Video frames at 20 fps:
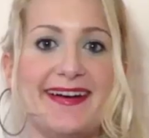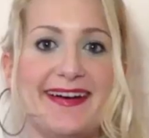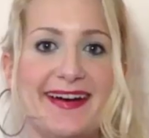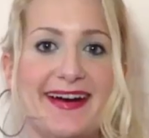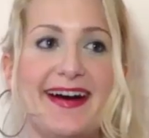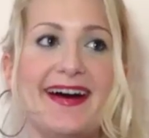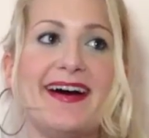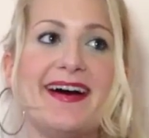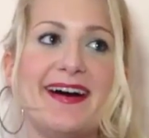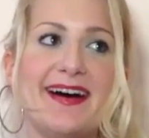
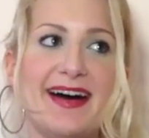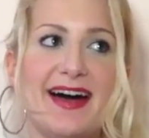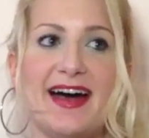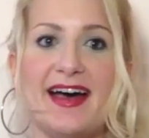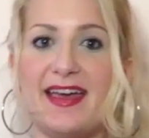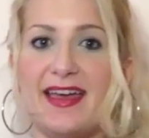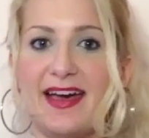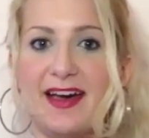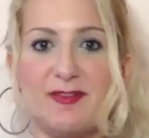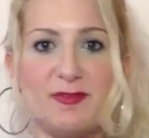
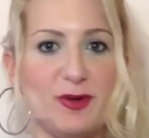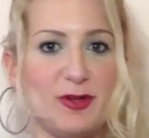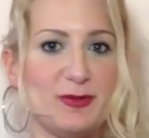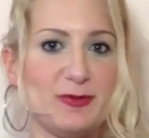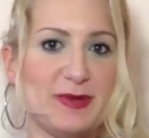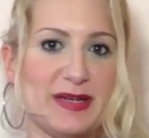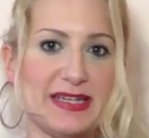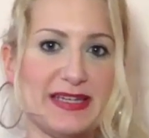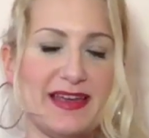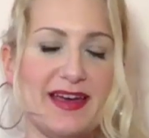
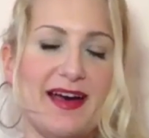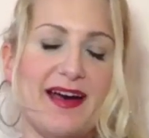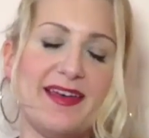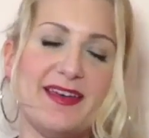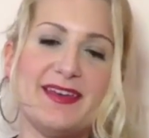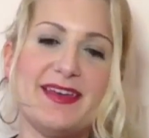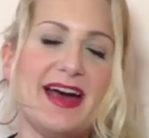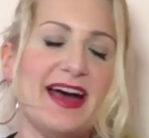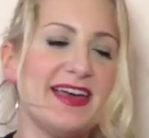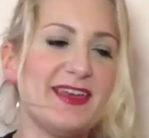
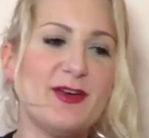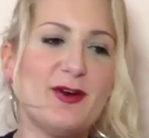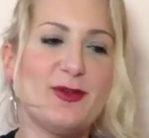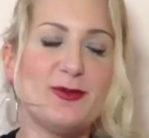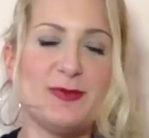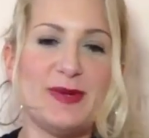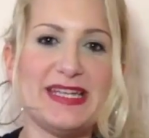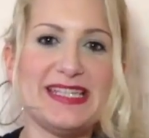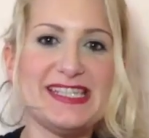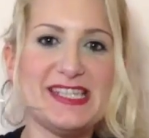I
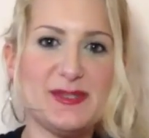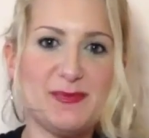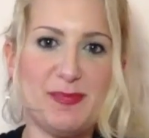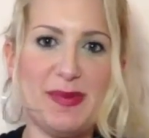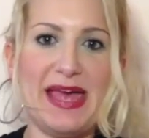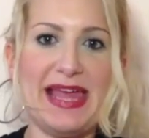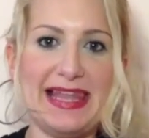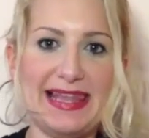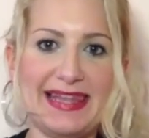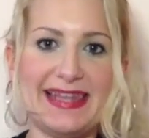already
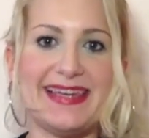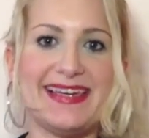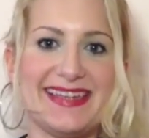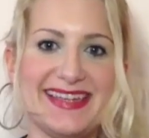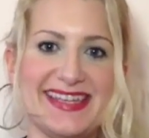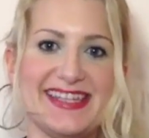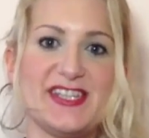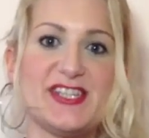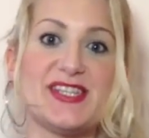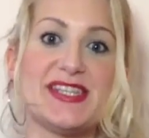spell
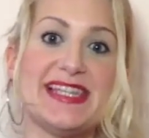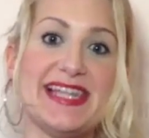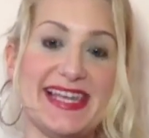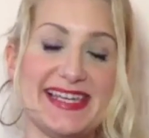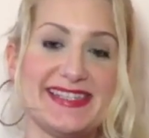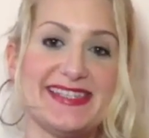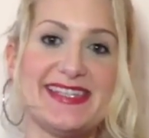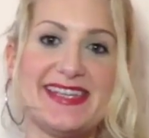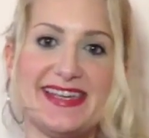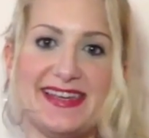each
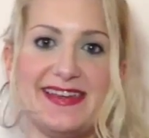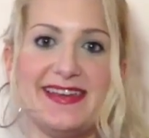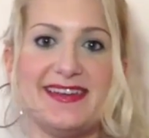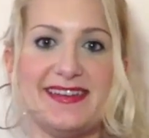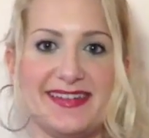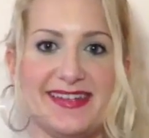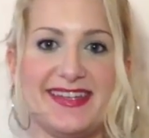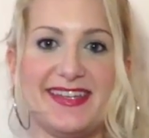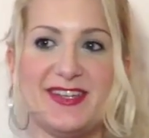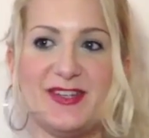letter
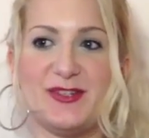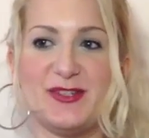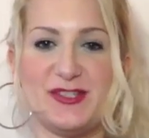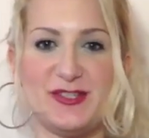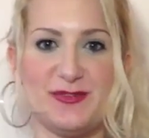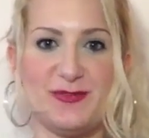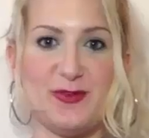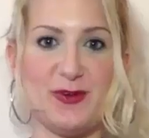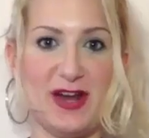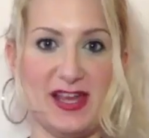in order
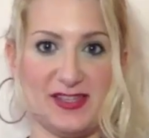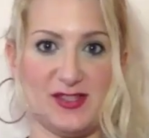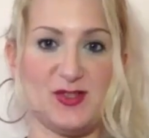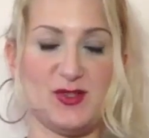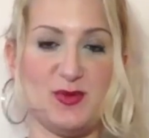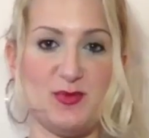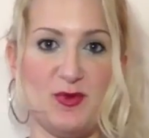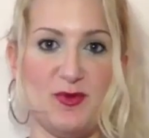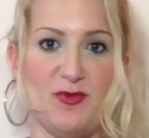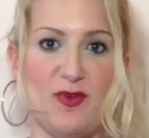for us
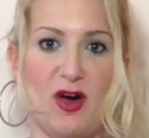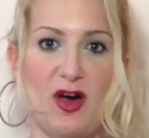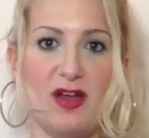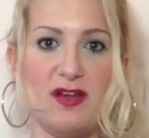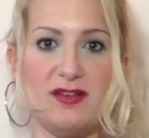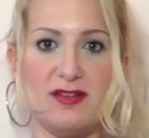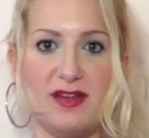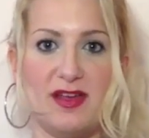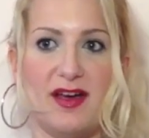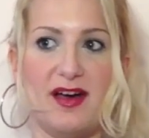to move
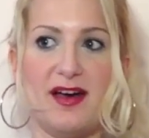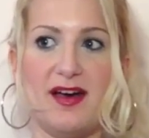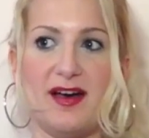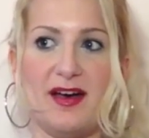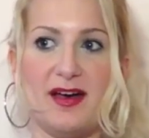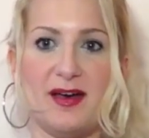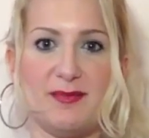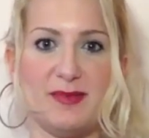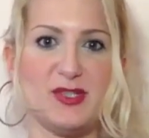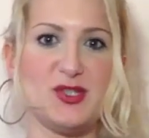on,
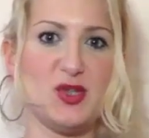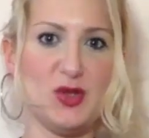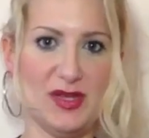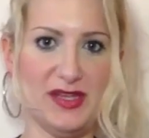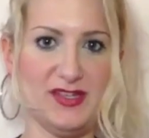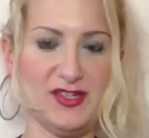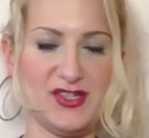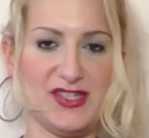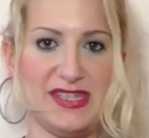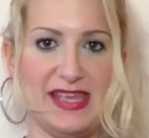but you
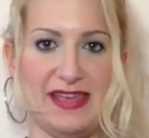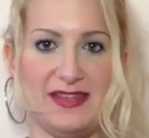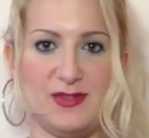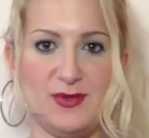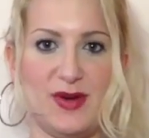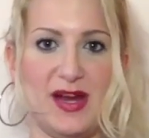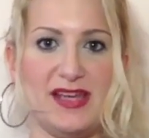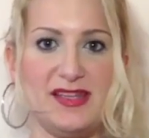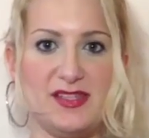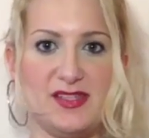understand,
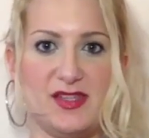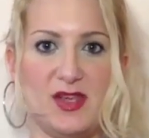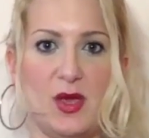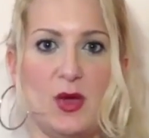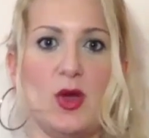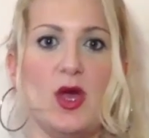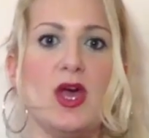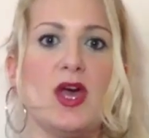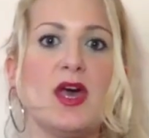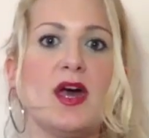right?
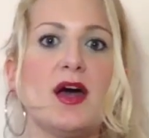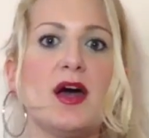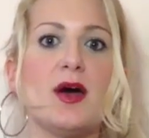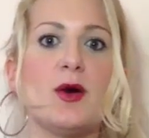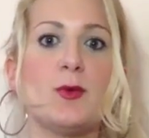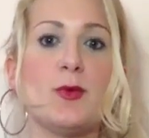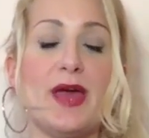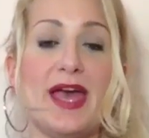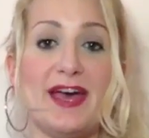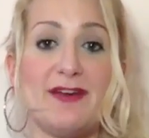So
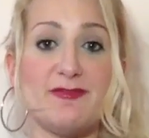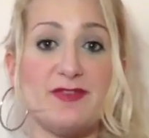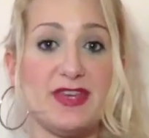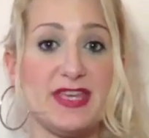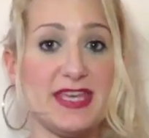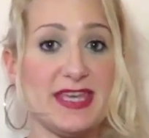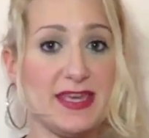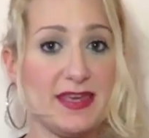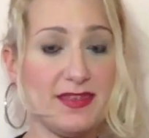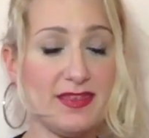we have
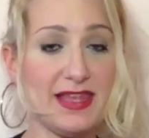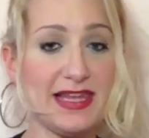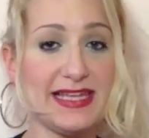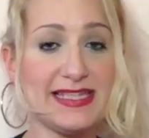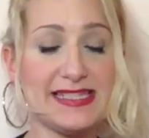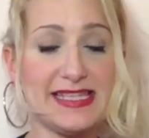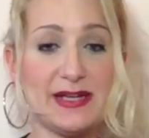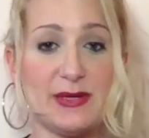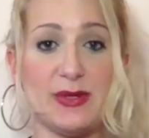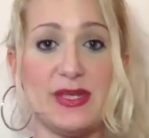E, the
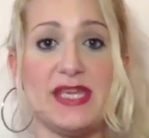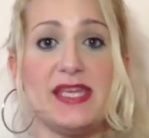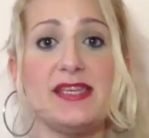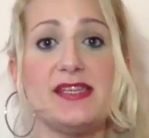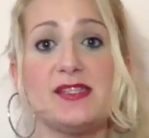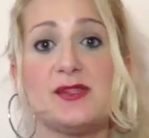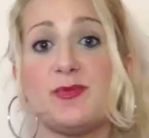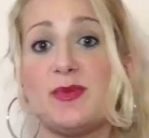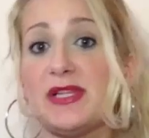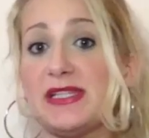letter E
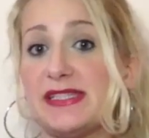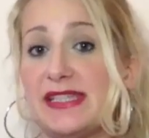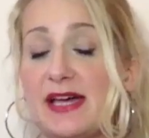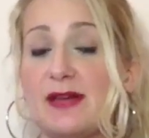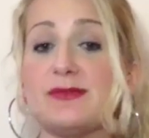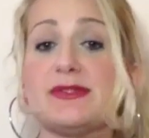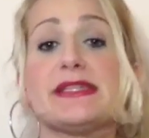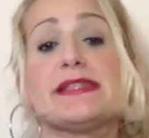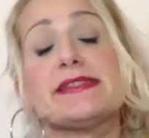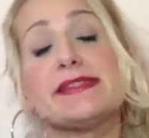is spelled
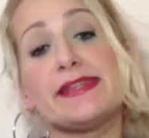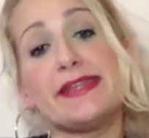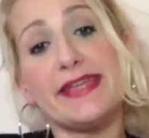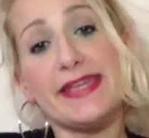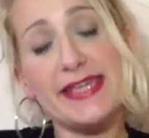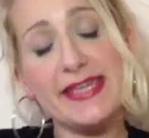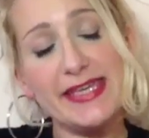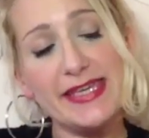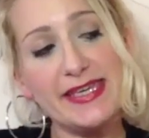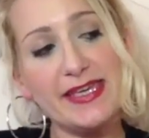out as
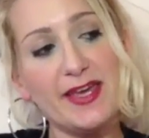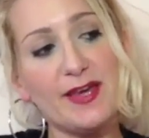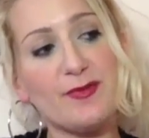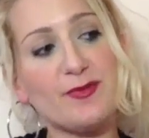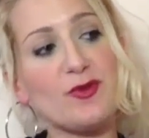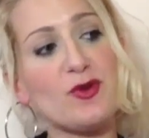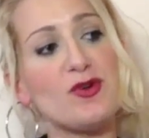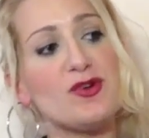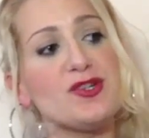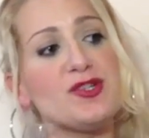E,
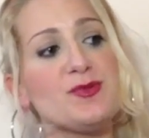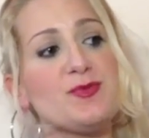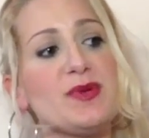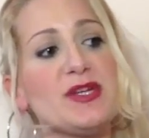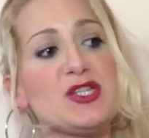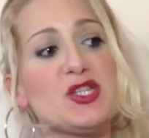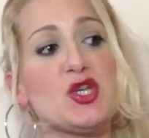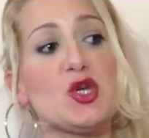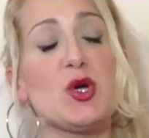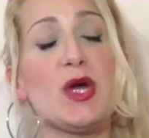of course,
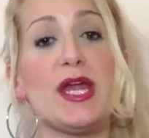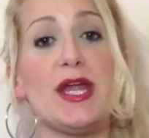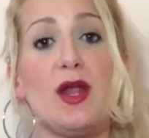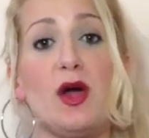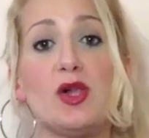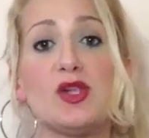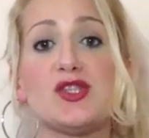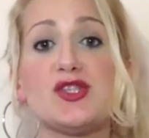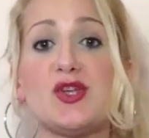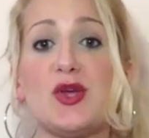but you can
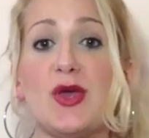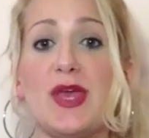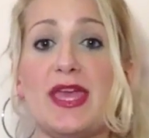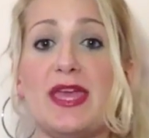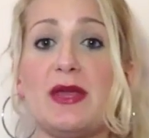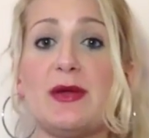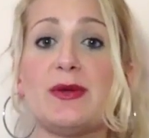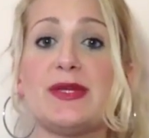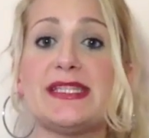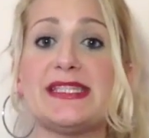also
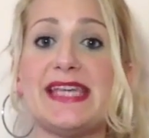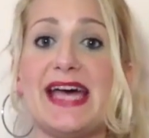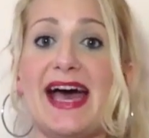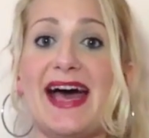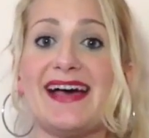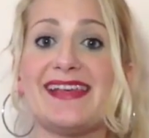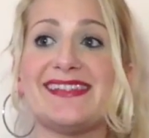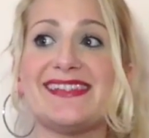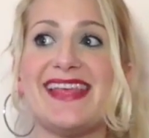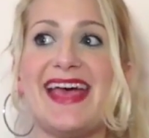hear it
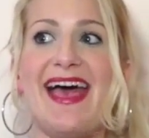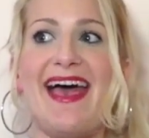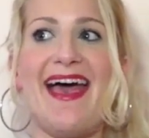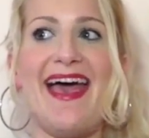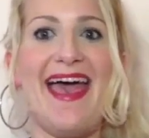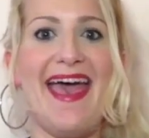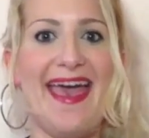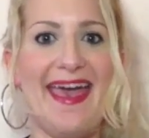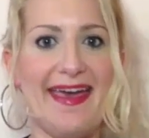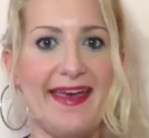as
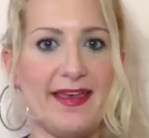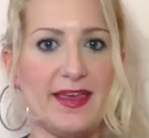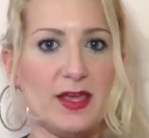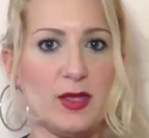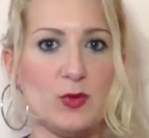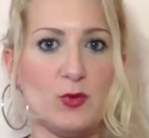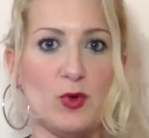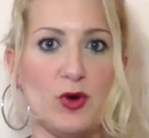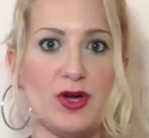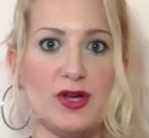E
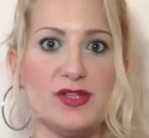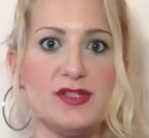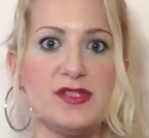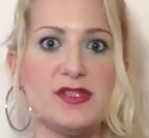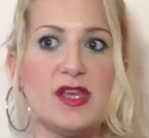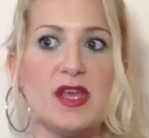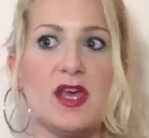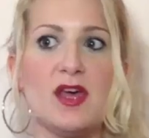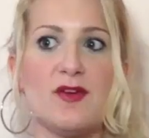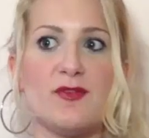in
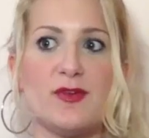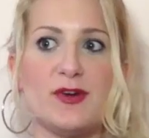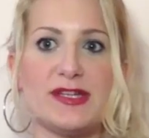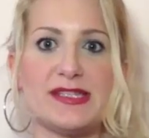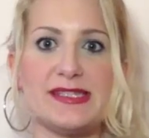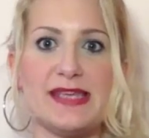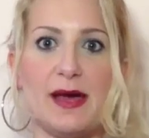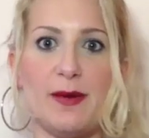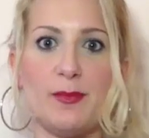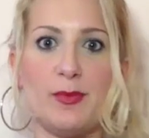words. For
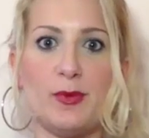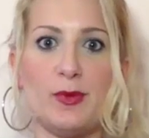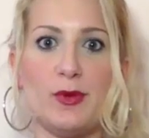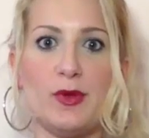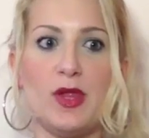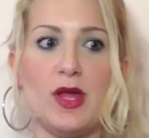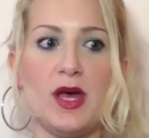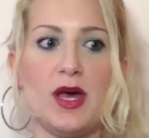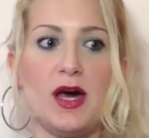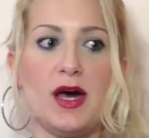
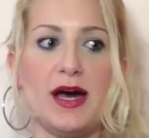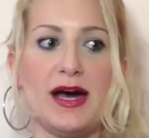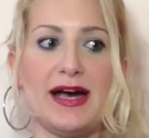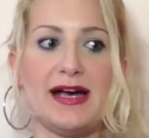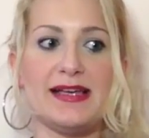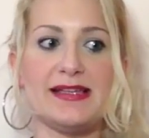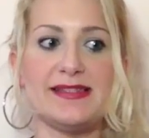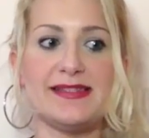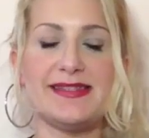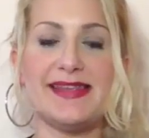example,
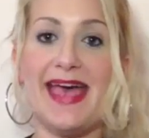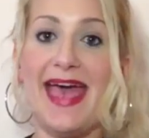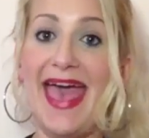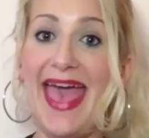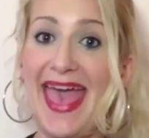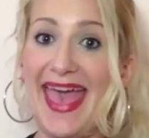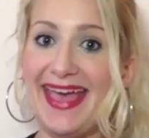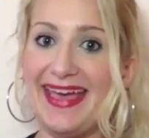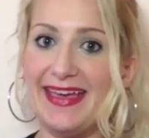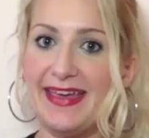as
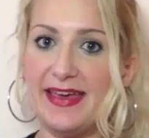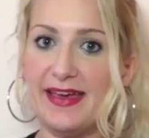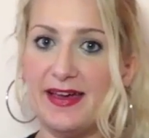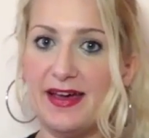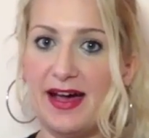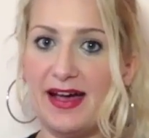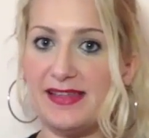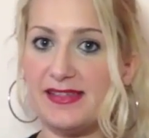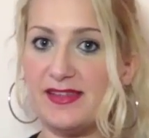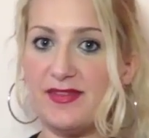egg,
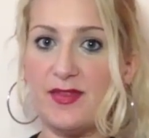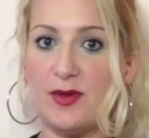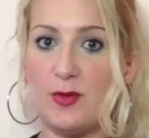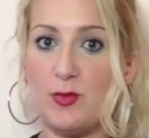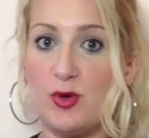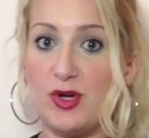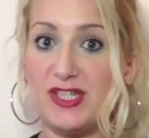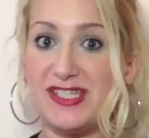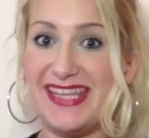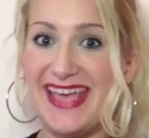as in the
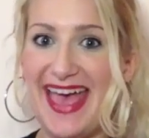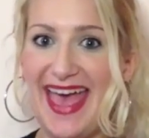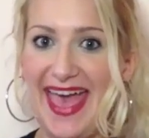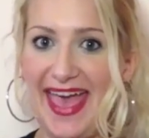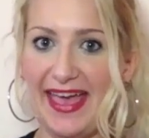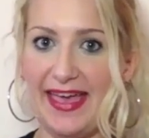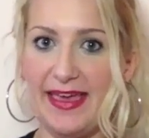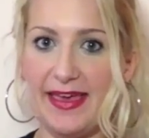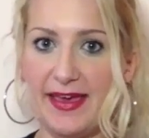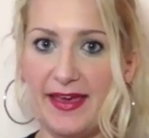word
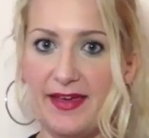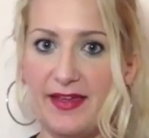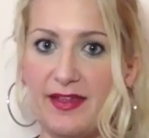egg.